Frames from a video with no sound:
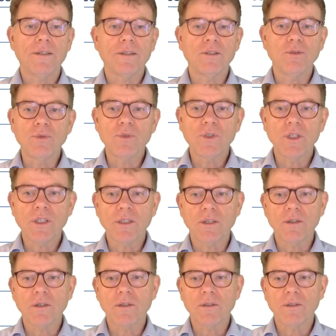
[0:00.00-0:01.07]
using
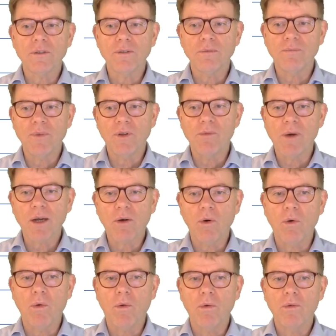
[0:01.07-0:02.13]
the
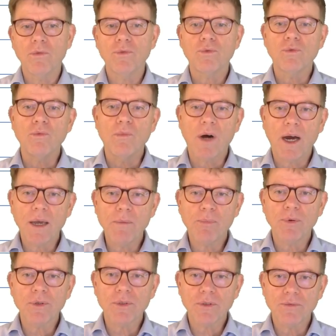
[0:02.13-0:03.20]
macro. To my
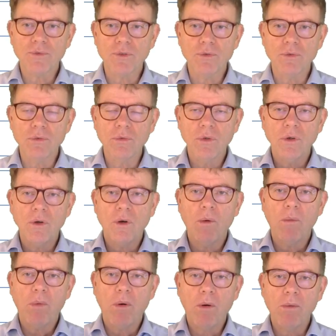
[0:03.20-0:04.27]
point of view,
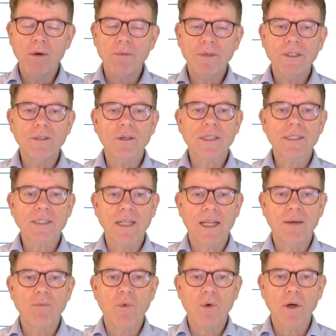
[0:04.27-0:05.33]
probably the
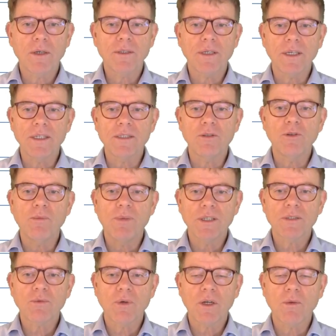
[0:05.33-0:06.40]
XLAM one is the
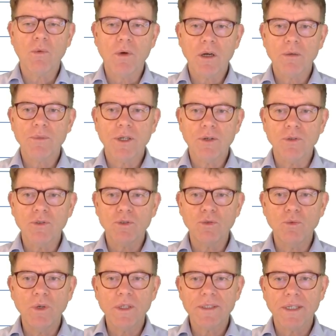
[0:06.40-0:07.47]
best one. Why? Because you
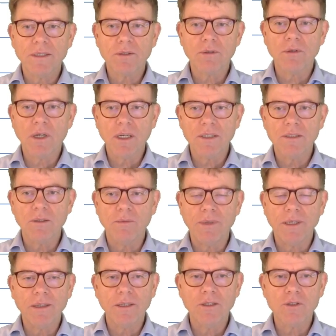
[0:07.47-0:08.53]
will centralize the
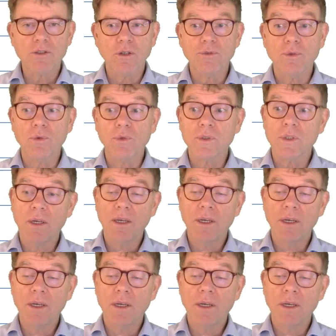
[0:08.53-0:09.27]
maintenance of those